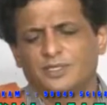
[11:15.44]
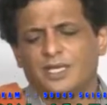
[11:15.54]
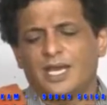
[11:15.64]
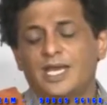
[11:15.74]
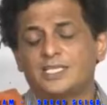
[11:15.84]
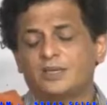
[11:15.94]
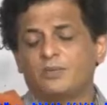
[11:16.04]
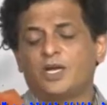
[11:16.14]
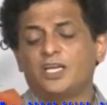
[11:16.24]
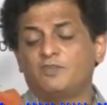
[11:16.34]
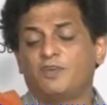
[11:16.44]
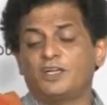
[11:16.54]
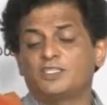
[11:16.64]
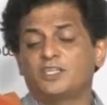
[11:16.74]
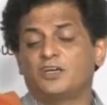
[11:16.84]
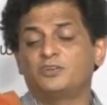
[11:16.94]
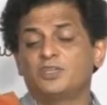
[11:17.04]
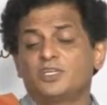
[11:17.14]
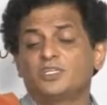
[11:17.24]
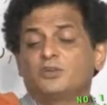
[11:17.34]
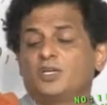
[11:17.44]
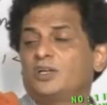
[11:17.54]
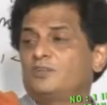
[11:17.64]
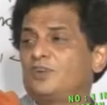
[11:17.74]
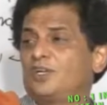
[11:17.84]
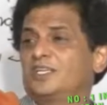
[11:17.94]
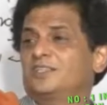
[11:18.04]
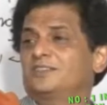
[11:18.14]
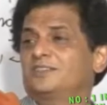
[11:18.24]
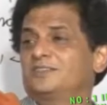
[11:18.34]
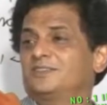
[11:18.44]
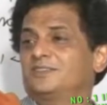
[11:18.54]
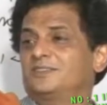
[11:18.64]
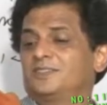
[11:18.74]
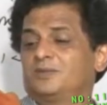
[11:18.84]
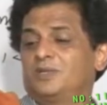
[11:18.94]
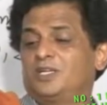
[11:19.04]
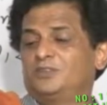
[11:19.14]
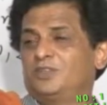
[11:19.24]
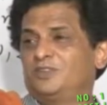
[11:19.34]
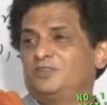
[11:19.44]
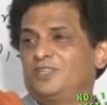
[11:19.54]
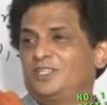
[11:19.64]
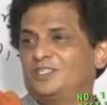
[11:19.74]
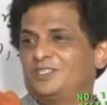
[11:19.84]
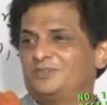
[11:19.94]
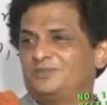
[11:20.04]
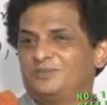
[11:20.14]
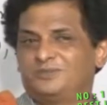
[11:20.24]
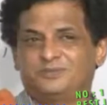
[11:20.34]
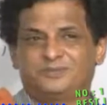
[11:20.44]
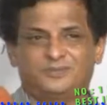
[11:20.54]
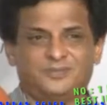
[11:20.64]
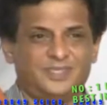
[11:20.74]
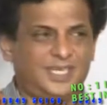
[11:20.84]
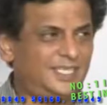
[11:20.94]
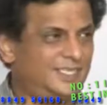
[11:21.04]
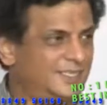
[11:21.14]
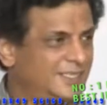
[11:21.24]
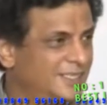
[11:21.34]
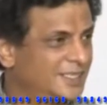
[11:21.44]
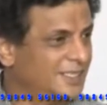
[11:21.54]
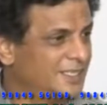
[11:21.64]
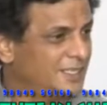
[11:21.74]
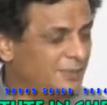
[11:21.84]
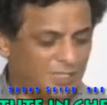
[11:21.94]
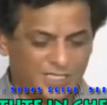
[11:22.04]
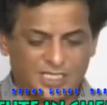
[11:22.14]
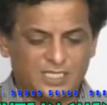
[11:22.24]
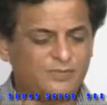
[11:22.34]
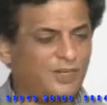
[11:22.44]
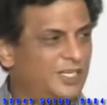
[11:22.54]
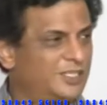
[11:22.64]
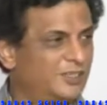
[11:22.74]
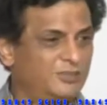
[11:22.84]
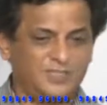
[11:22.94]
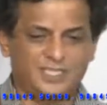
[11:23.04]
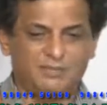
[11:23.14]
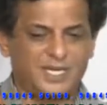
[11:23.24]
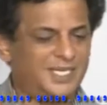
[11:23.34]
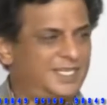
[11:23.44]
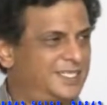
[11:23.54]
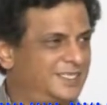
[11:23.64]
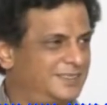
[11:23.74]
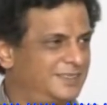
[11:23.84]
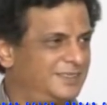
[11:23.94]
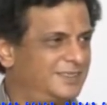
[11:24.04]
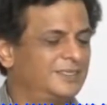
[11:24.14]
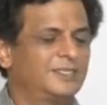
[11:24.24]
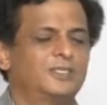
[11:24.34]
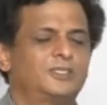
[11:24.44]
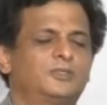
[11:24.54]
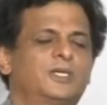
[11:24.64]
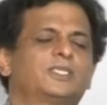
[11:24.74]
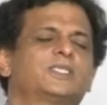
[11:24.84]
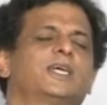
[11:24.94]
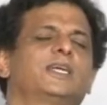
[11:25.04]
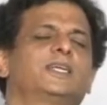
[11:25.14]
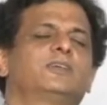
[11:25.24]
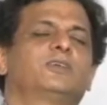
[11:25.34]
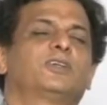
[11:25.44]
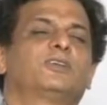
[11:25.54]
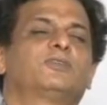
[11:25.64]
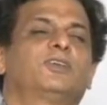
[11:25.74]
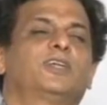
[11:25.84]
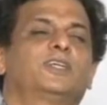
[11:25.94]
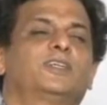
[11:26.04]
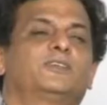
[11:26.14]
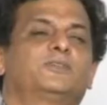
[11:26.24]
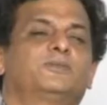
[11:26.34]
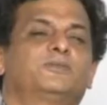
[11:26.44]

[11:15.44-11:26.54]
As the body falls down, you are not falling. The body will be falling down. Right? The body is falling down with the mind. You are standing, you are not falling down.